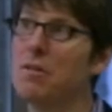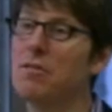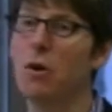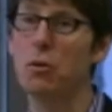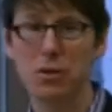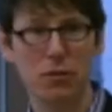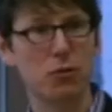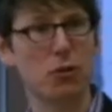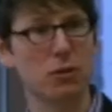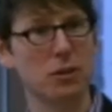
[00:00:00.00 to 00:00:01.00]
folks of a
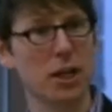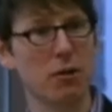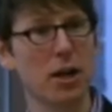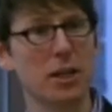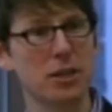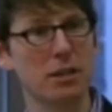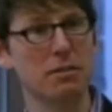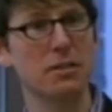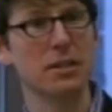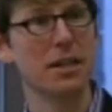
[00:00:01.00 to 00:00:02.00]
certain
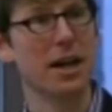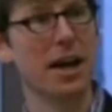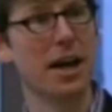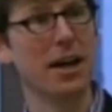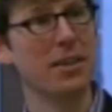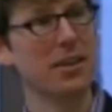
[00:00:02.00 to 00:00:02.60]
generation. Uh,